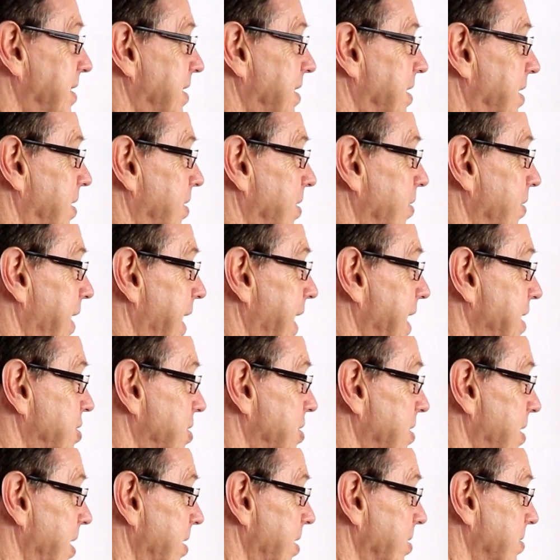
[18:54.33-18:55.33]
on the edge of
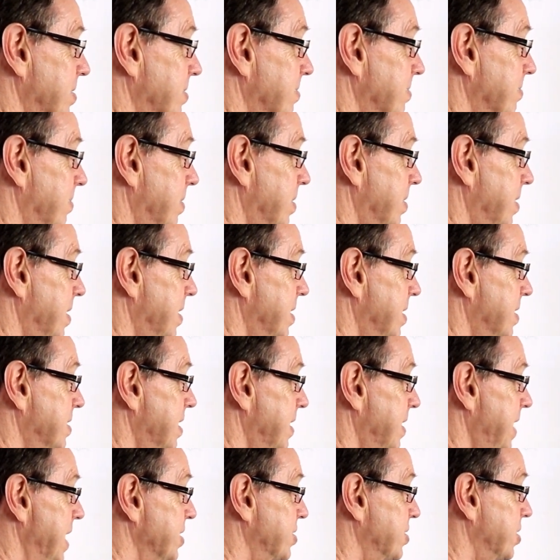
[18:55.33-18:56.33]
those. So
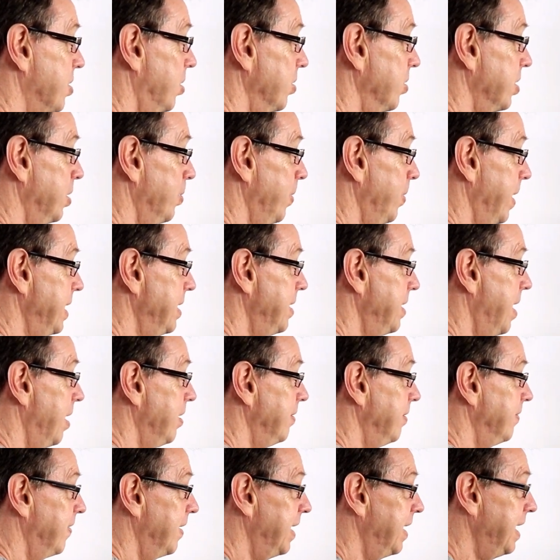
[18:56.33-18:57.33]
that's got you in,
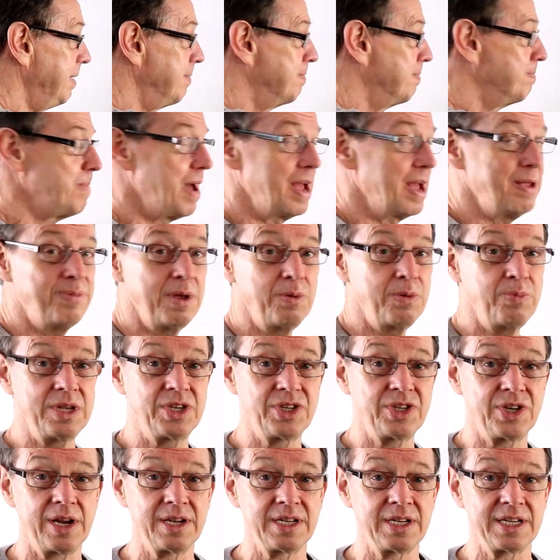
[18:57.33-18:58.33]
hopefully, maybe with
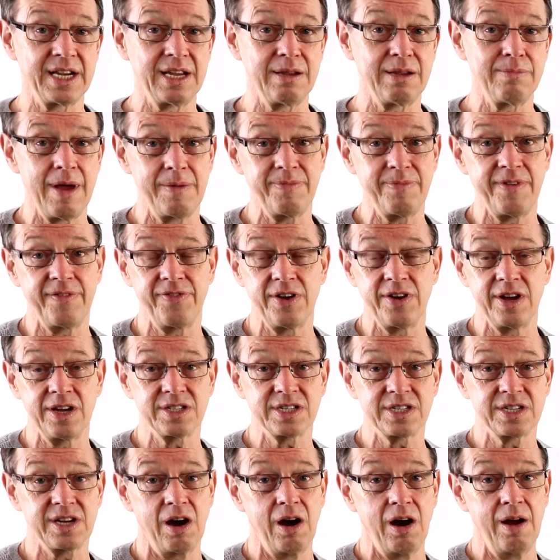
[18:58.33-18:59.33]
shunting, maybe first
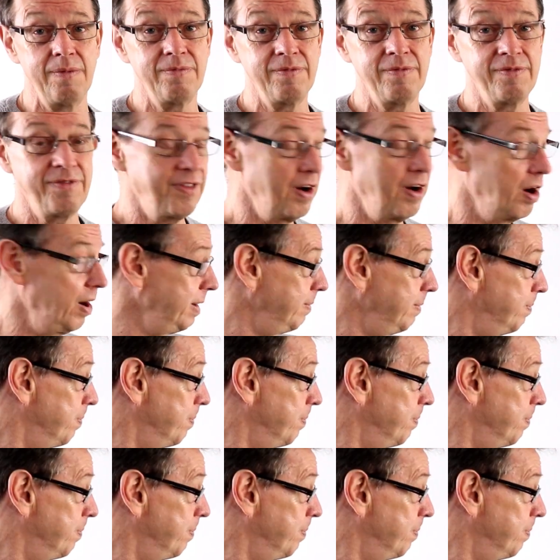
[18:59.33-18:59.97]
time, fine.